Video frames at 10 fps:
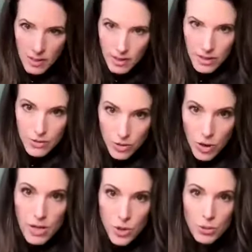
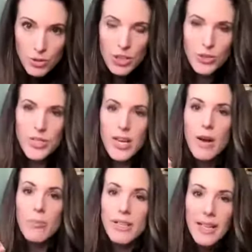adult children
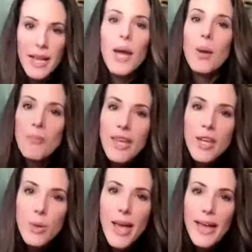now, but like, make
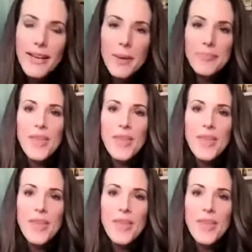your bed.